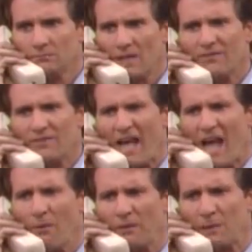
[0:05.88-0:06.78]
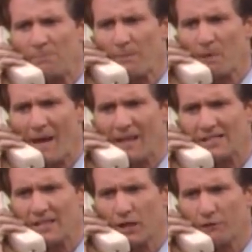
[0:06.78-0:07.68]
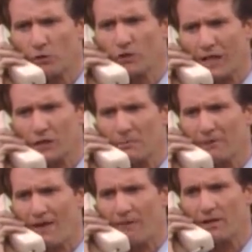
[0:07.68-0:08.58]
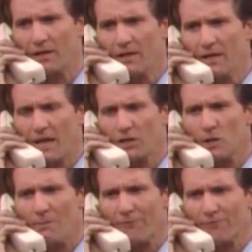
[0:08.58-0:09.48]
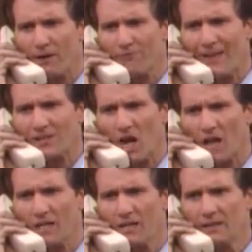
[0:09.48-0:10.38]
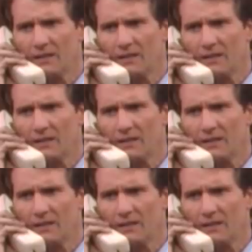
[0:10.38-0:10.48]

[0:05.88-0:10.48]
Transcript: Hey, the hell with the People magazine interview. You got to do me a favor. Hey, you know my friend Fat Charlie?